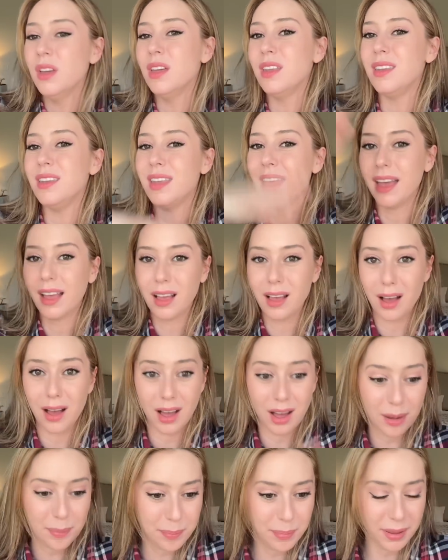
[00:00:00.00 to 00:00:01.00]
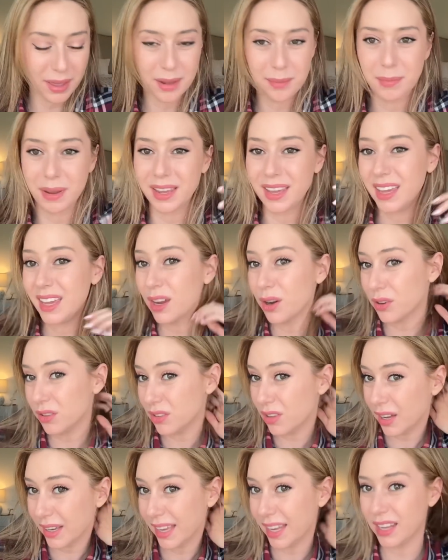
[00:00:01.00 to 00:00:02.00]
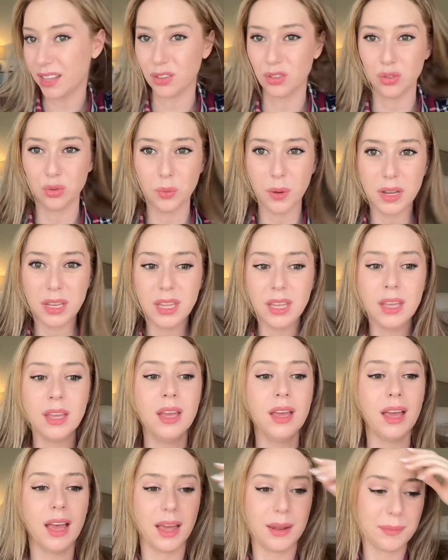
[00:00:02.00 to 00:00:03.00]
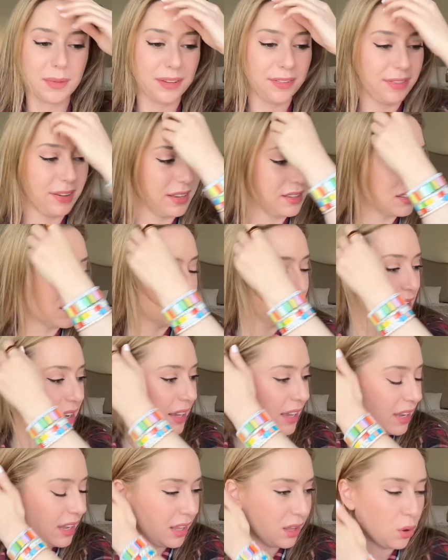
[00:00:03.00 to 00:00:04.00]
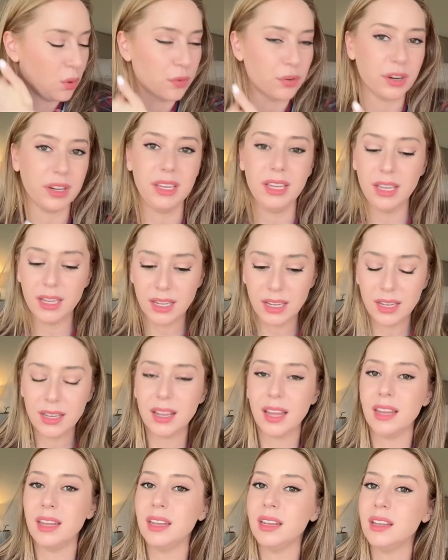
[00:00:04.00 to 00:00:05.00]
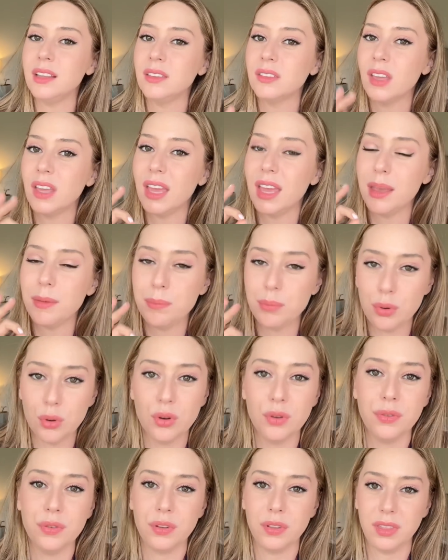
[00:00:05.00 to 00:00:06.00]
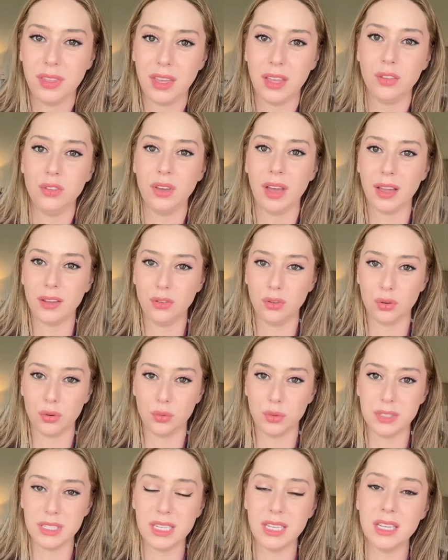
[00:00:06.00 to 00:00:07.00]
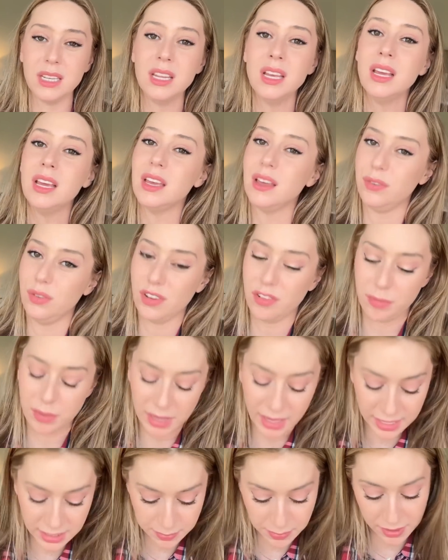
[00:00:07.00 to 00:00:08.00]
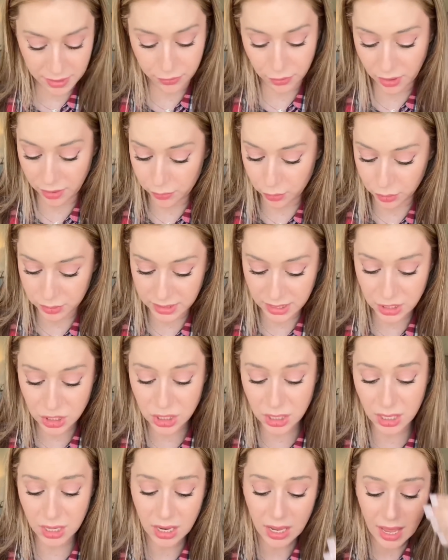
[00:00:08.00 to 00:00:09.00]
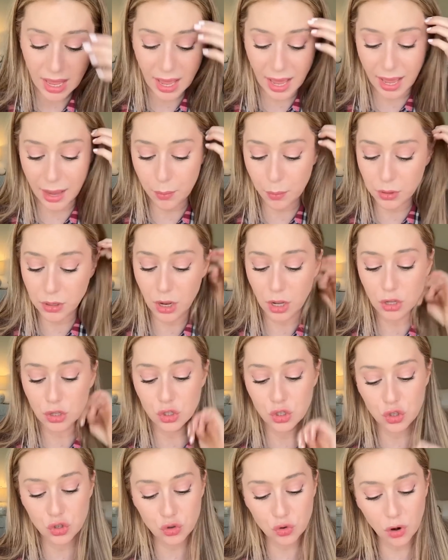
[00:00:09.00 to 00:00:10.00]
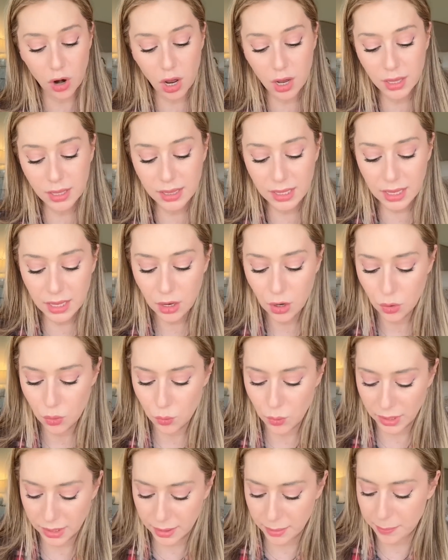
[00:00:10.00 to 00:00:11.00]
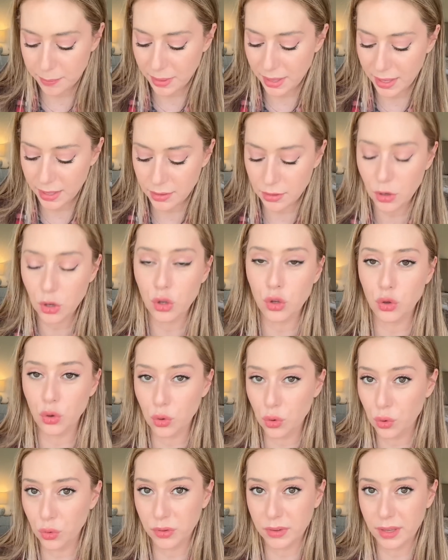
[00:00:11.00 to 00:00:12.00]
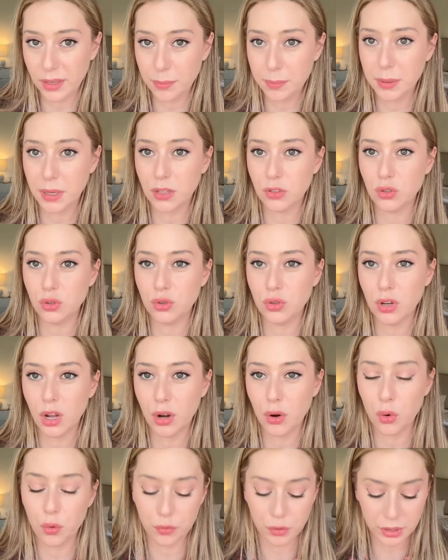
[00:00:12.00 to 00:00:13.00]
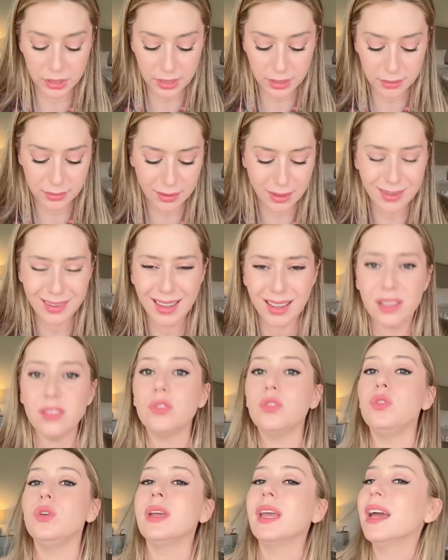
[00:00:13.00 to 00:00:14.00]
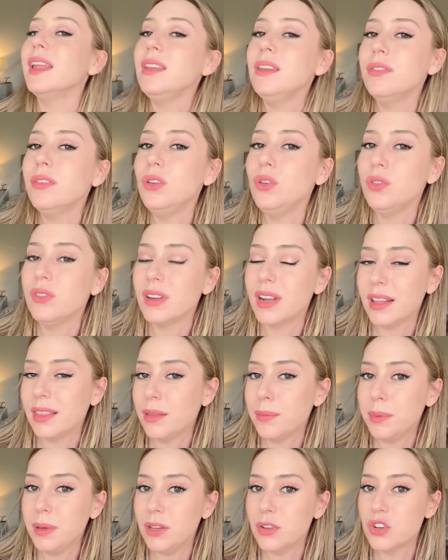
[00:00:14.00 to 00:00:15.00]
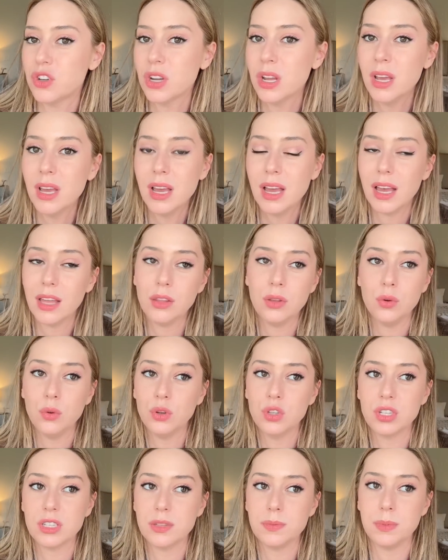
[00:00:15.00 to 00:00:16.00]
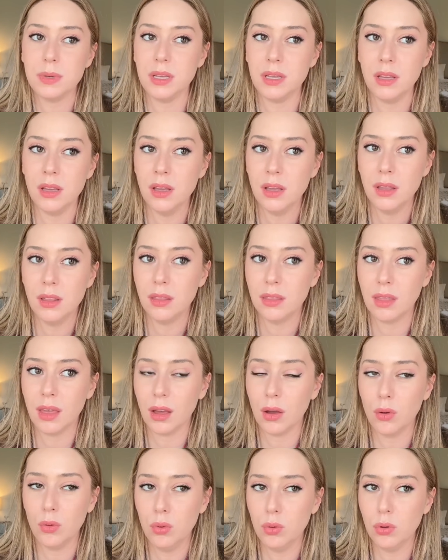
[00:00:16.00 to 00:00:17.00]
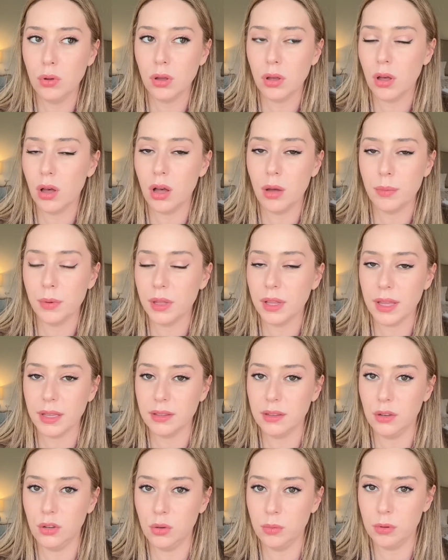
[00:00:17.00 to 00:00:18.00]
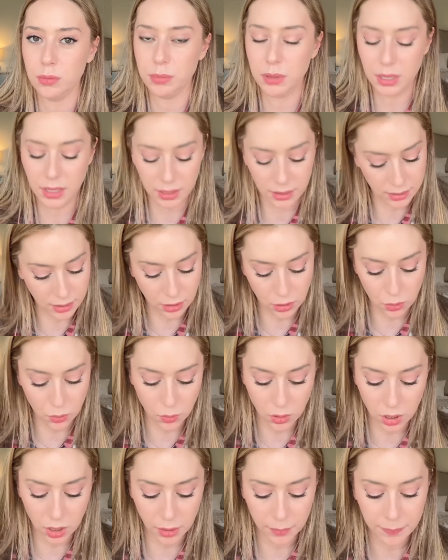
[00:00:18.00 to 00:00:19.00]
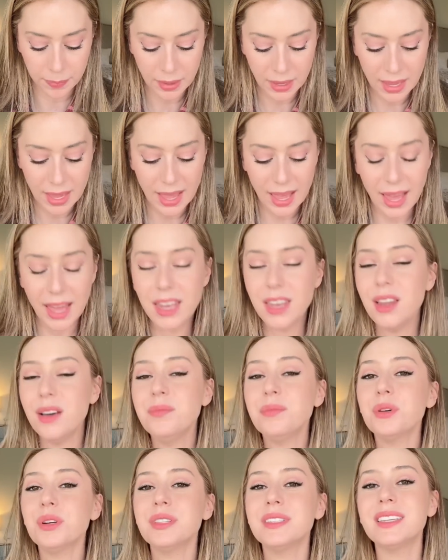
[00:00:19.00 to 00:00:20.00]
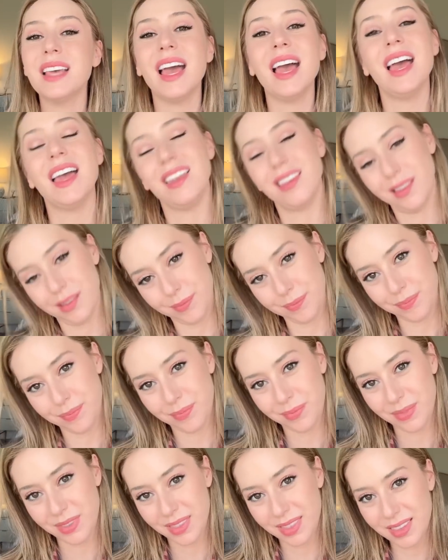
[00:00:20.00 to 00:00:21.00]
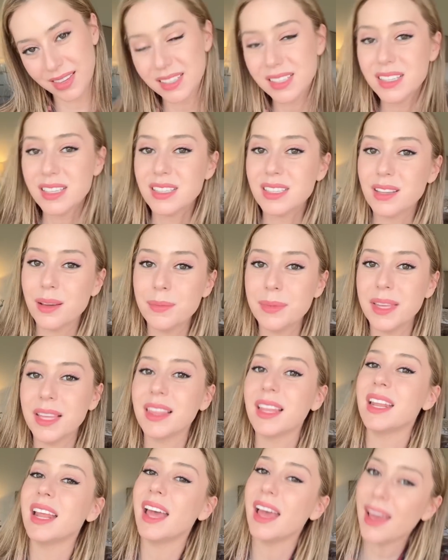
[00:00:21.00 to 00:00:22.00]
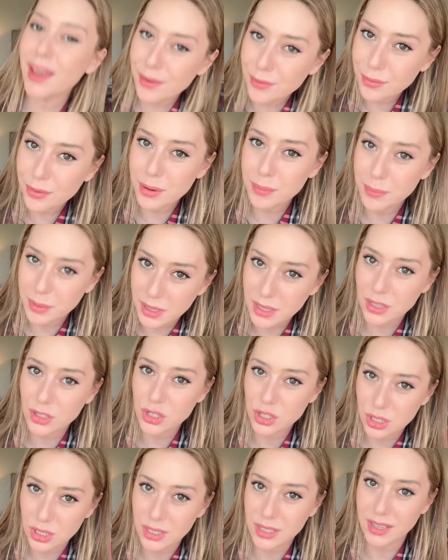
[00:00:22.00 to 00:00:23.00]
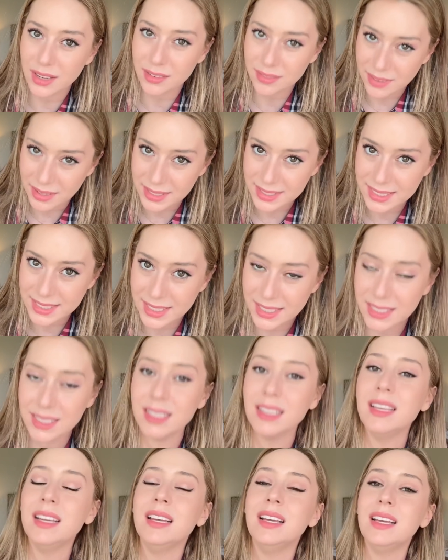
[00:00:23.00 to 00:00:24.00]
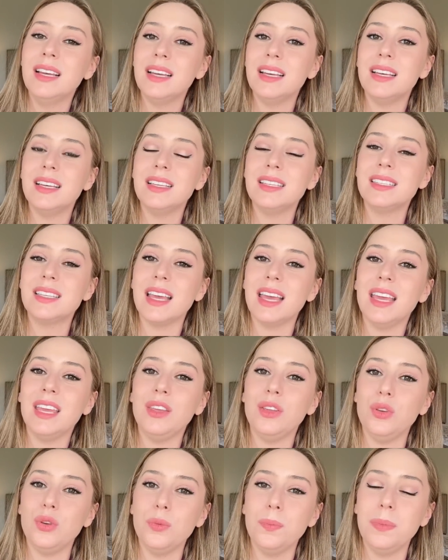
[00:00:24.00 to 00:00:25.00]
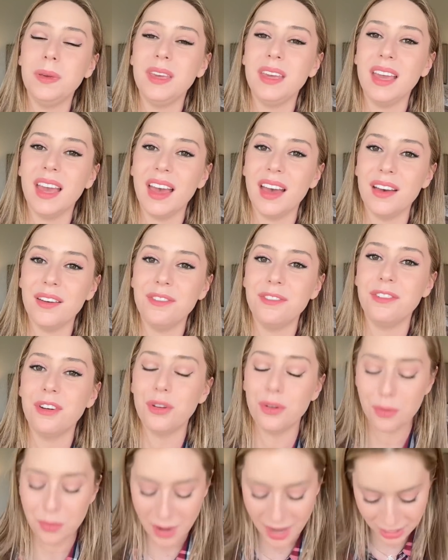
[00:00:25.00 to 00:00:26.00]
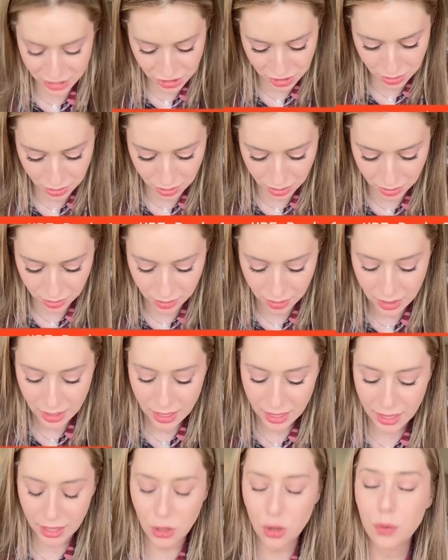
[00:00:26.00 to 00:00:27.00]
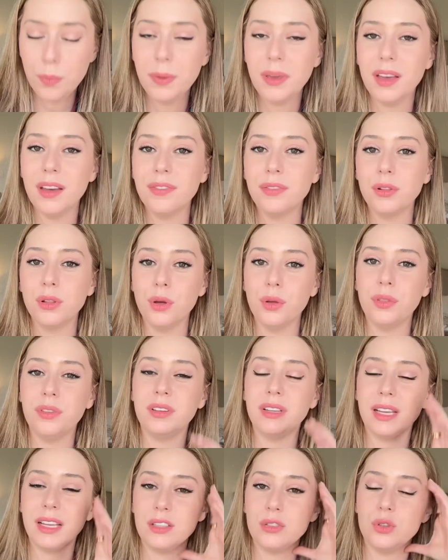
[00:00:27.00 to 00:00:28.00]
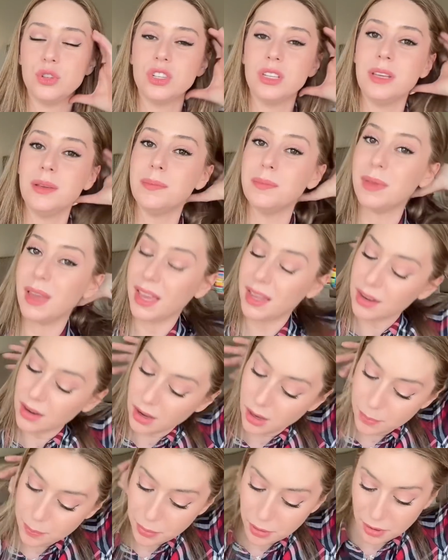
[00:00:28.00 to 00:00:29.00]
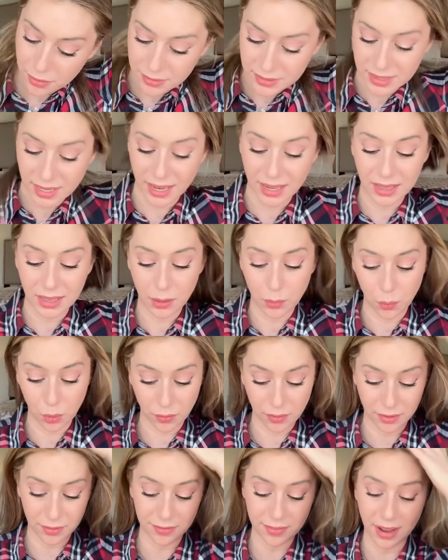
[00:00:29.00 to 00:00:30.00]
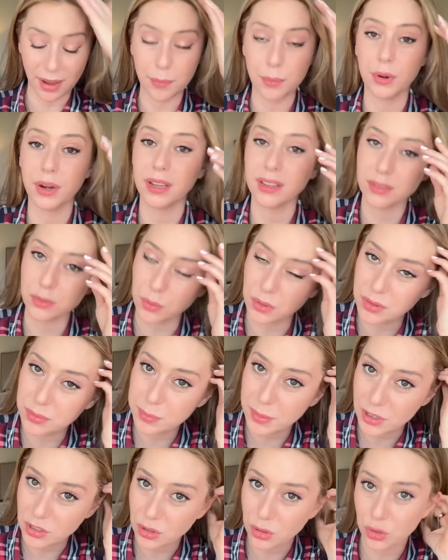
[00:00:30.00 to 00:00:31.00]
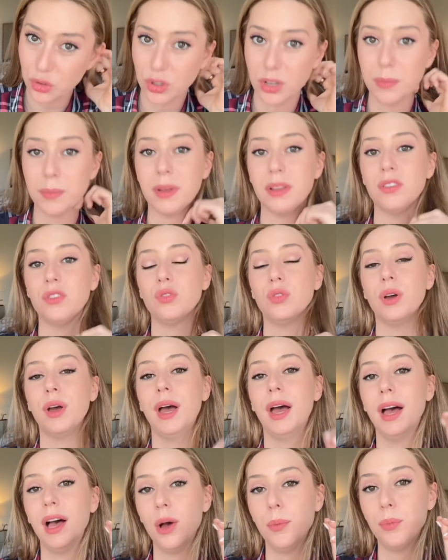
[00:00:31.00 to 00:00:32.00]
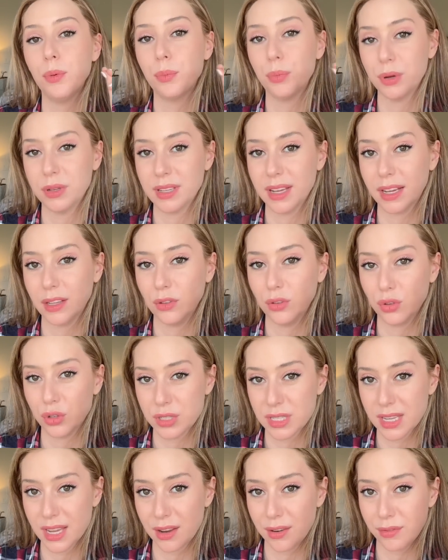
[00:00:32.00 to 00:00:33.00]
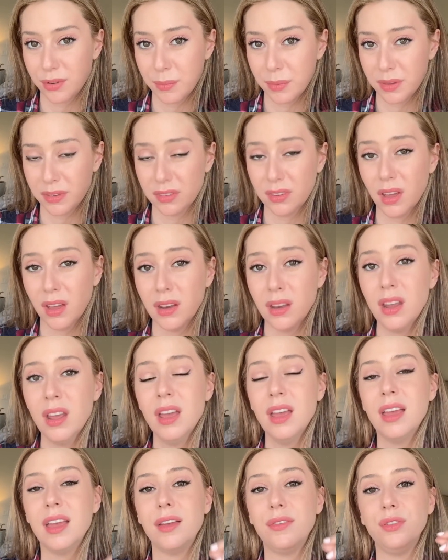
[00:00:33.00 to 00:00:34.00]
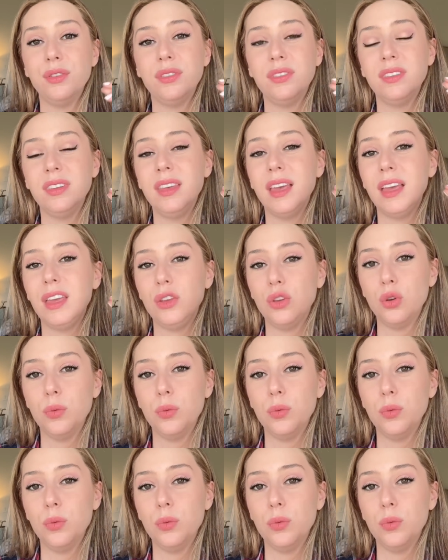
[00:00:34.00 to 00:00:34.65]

neck up and my hair is not getting sweaty and my face is not getting overheated, and it is a beautiful thing to add to your routine. If you have melasma, if you have rosacea, I would strongly recommend you use it because you do not overheat. And yes, you can even use it at the beach and you will just be that cool, calm, collected human being that you are. And number 10, this is something that everybody should invest in, is a UPF rash guard. A UPF clothing is usually made up of tightly woven fabrics with special treatments to help protect your skin from the sun. If you see a